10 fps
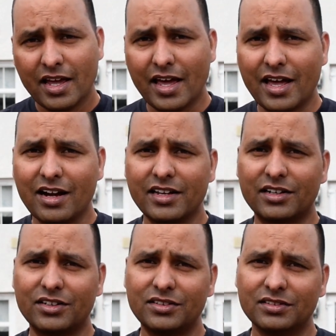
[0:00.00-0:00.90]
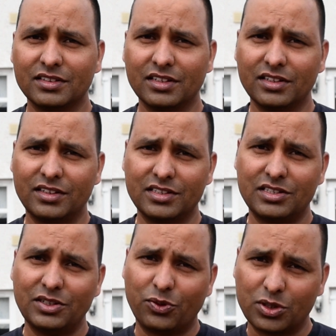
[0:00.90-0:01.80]
Earlier,
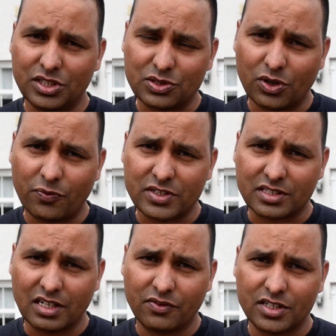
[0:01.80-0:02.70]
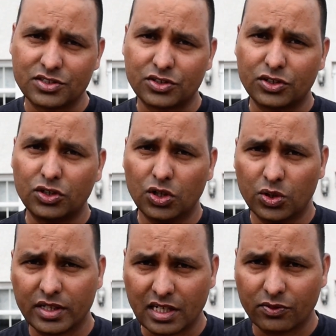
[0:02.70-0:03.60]
these were physical events, you could
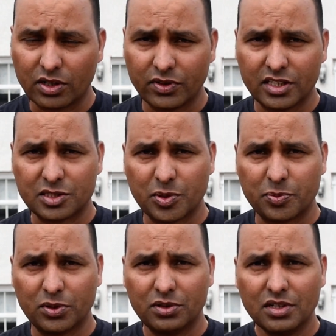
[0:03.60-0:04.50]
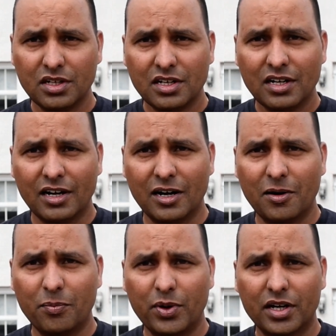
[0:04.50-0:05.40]
go and network with these people,
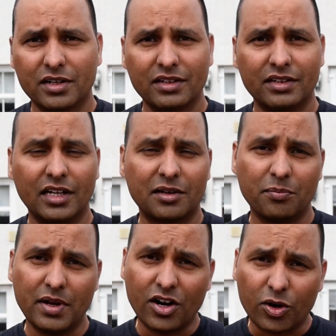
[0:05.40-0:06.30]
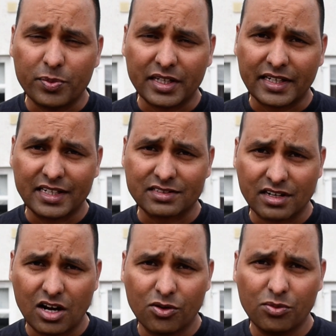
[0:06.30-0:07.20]
but that may not be the case
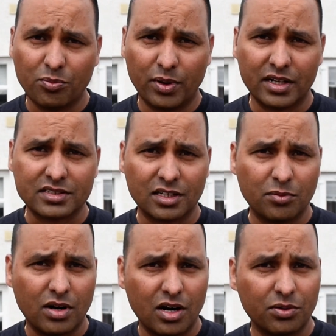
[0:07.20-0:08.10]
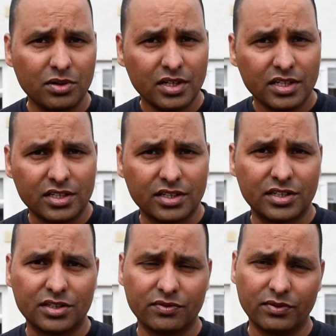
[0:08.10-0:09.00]
now, but somehow you
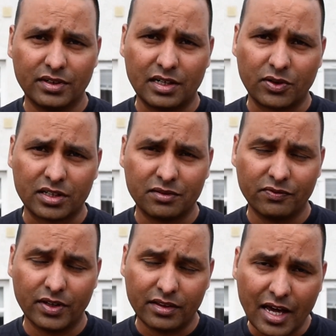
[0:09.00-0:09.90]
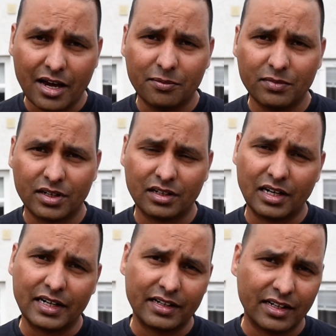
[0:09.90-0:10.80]
need to network with them, and
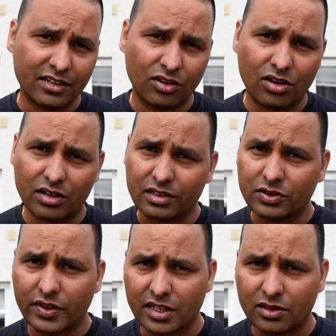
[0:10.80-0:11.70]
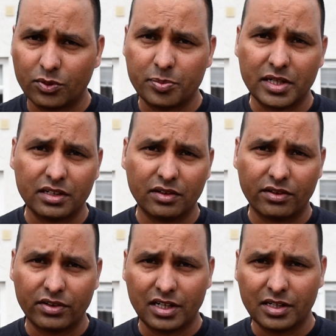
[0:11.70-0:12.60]
LinkedIn or Twitter would be
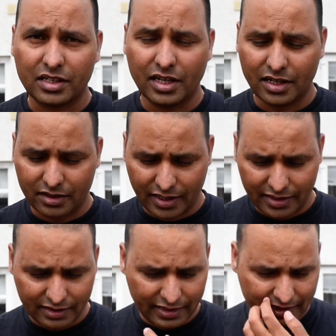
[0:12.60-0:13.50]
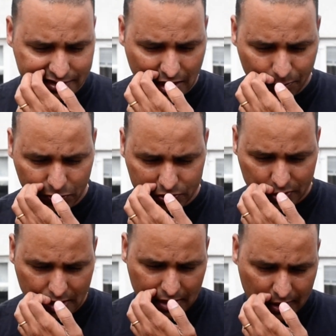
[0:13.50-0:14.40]
really great
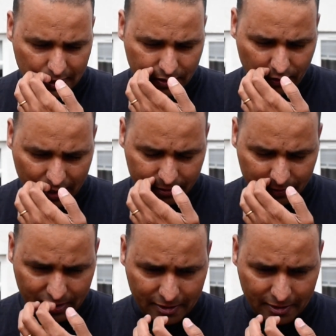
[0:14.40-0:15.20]
examples, right?